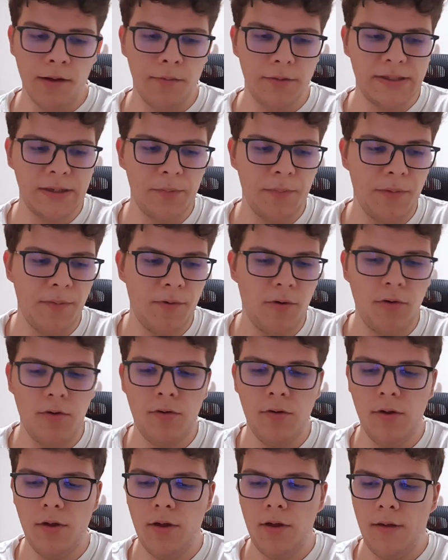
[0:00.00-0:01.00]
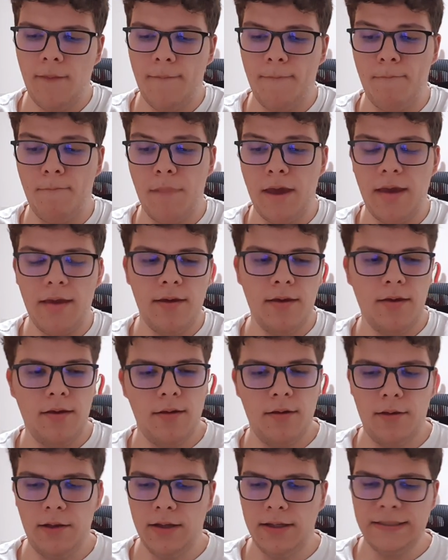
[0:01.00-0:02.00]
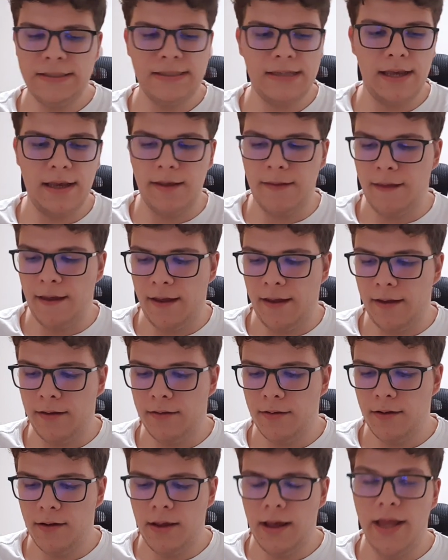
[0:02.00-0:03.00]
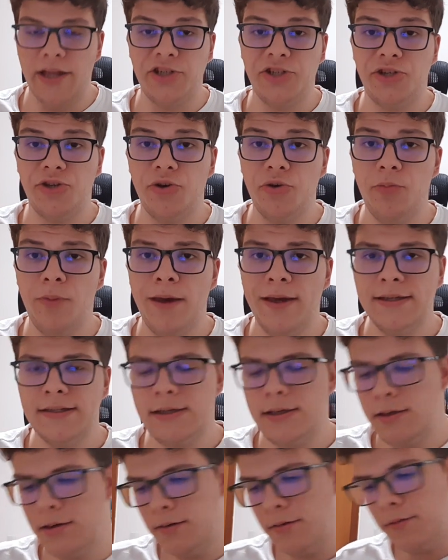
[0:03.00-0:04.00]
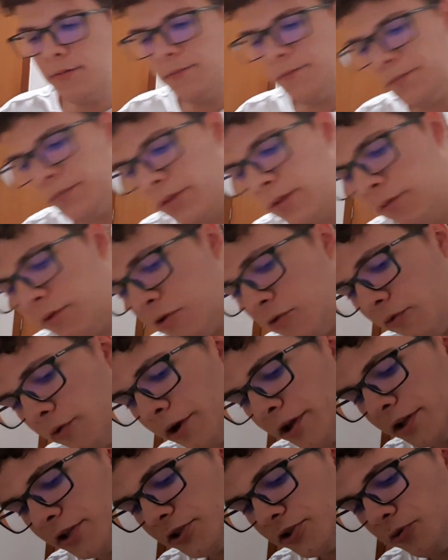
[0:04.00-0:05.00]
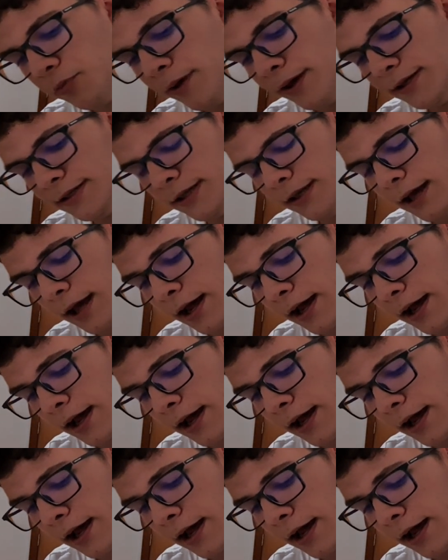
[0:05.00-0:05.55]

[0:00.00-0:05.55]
Some people may say that it's too bassy, the recording is too bassy.